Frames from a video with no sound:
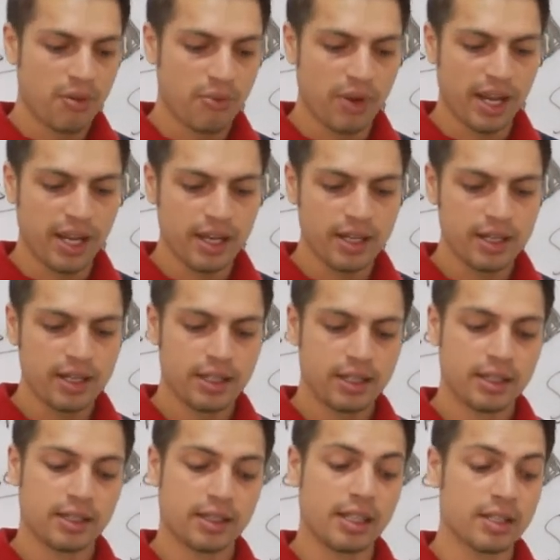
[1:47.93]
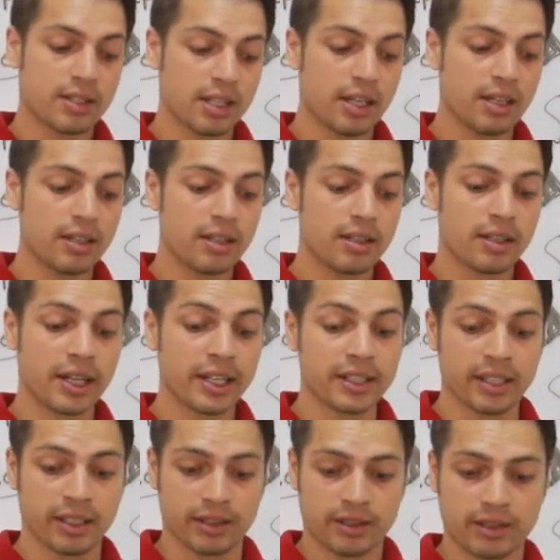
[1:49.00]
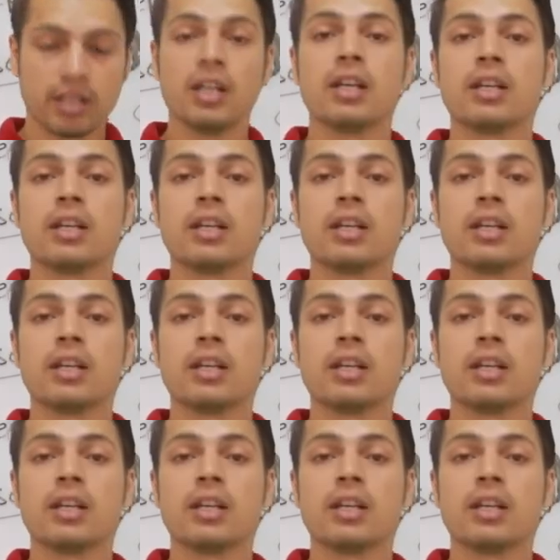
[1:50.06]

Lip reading: where the sun rises.